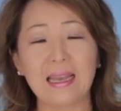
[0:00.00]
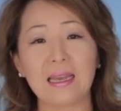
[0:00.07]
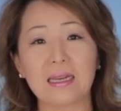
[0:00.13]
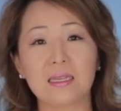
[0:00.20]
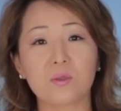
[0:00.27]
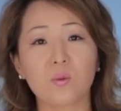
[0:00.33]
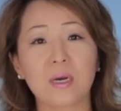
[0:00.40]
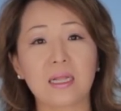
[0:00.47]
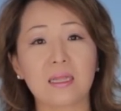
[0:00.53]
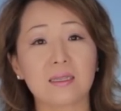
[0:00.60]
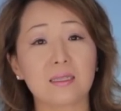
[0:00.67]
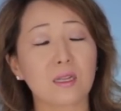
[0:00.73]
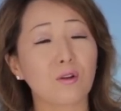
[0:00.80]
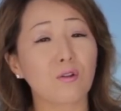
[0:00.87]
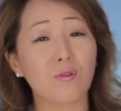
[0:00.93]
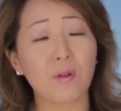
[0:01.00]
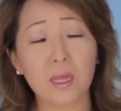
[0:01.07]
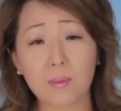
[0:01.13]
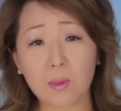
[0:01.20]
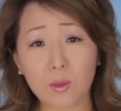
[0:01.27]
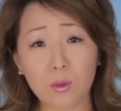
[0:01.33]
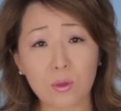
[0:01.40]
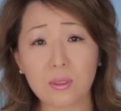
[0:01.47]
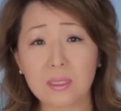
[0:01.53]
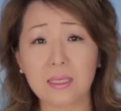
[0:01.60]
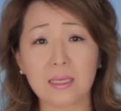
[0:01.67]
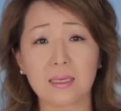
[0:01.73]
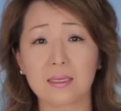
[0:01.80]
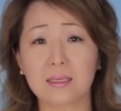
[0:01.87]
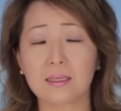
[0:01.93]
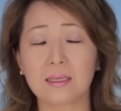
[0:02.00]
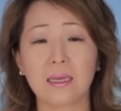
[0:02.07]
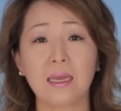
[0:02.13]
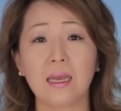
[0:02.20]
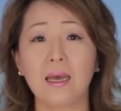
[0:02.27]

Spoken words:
as well as incredible losses,